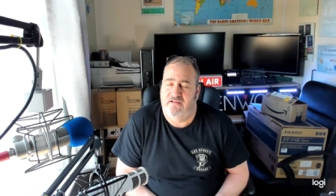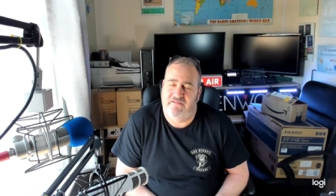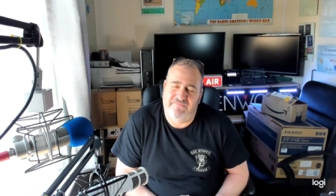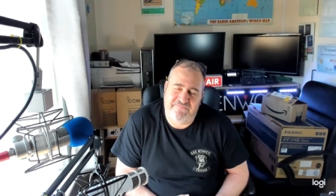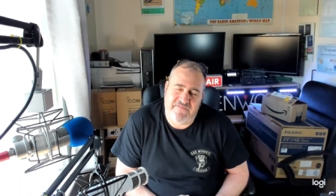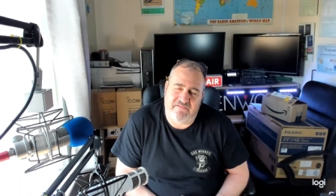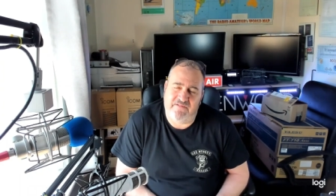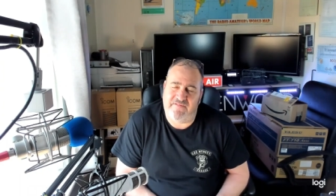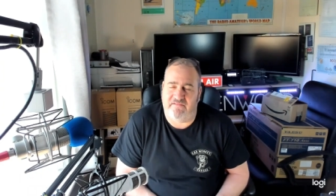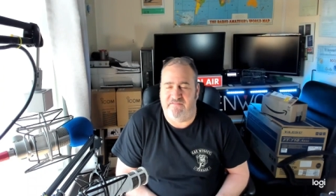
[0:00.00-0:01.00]
the
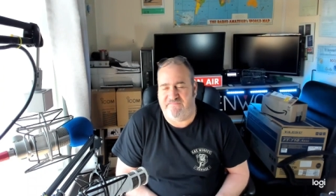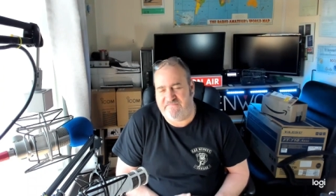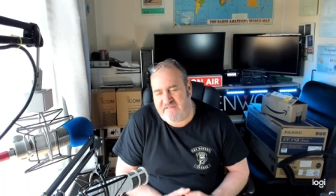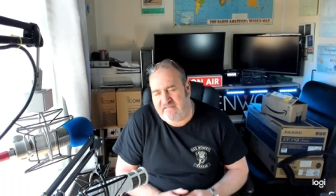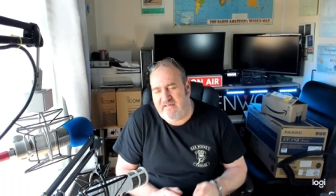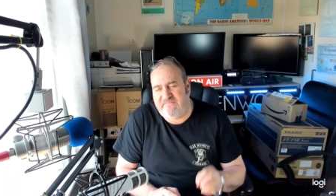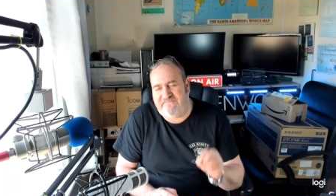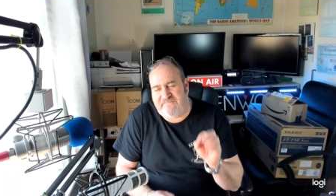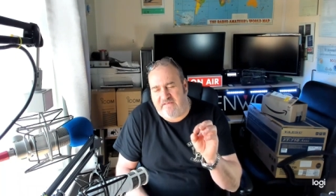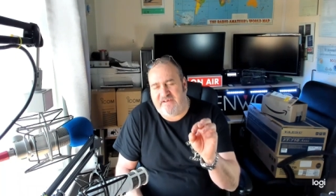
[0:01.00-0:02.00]
very very very
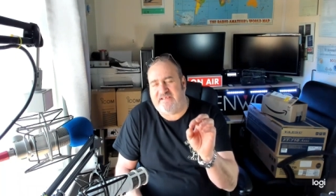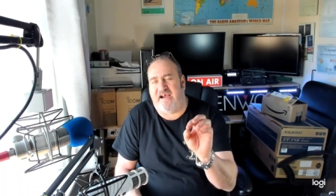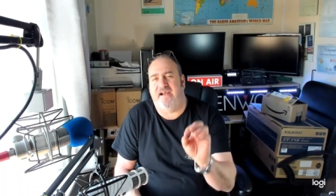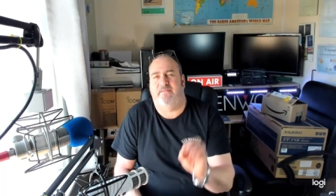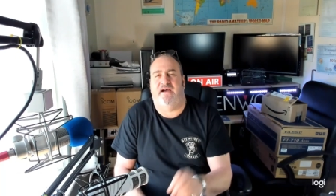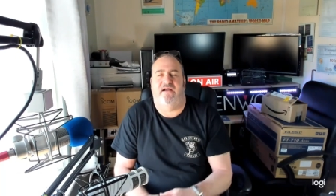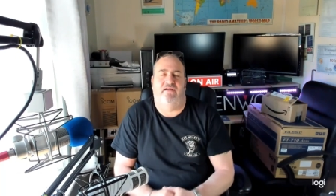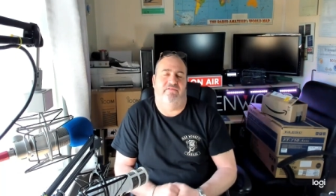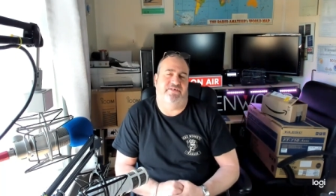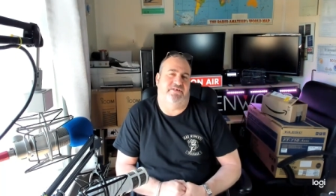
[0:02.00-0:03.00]
very tiny
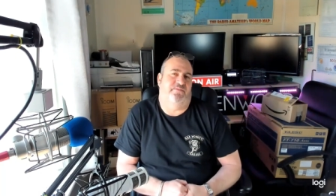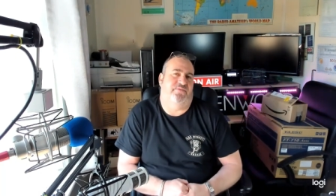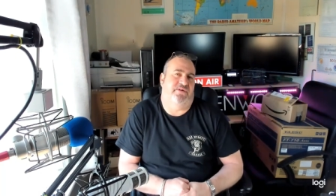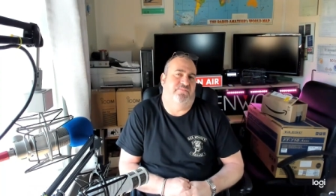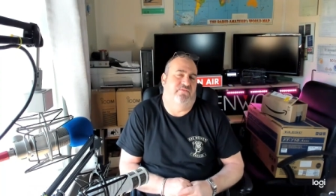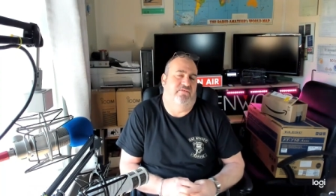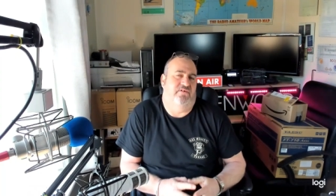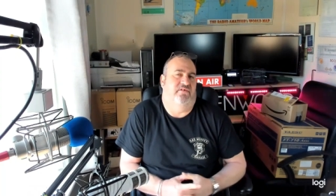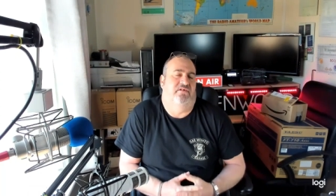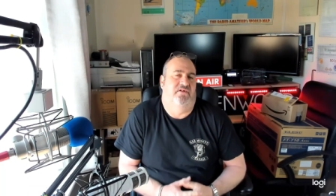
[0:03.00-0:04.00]
minority of people
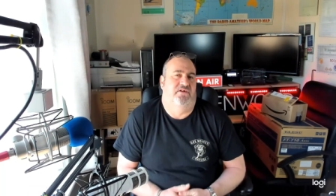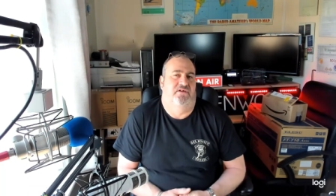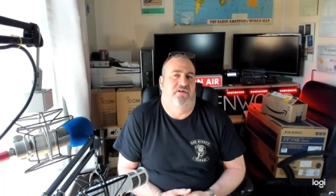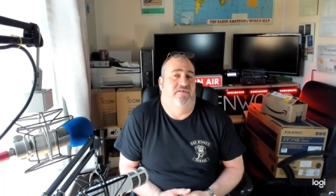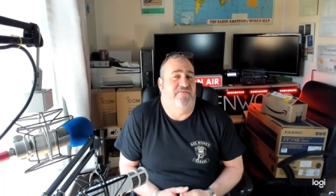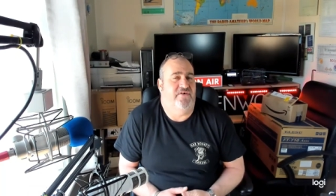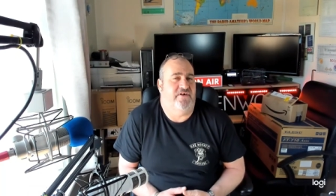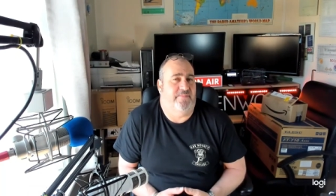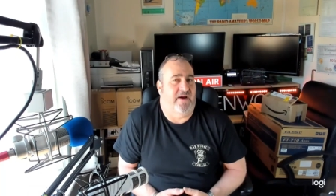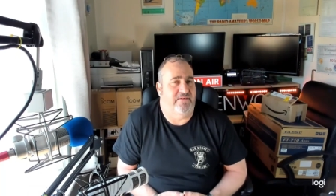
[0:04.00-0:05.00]
that I've
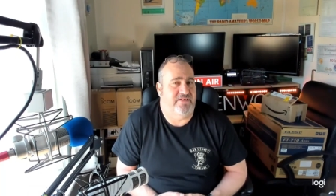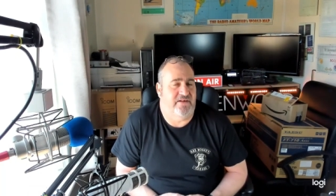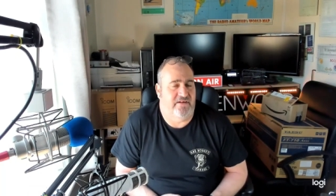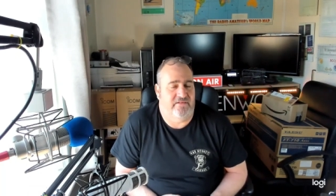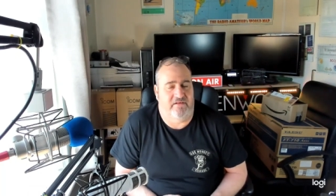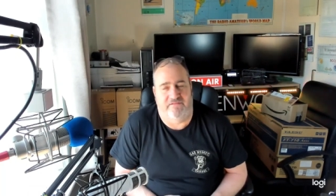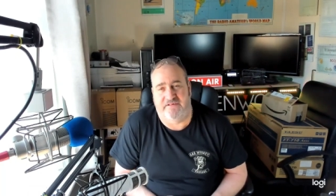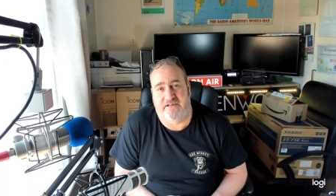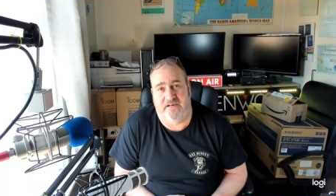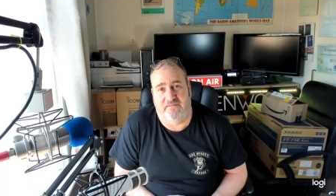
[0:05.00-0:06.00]
heard about it on
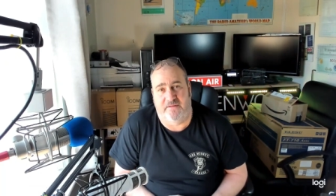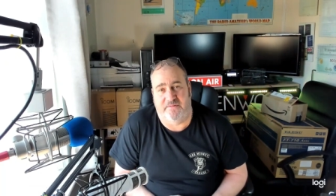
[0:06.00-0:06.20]
the interweb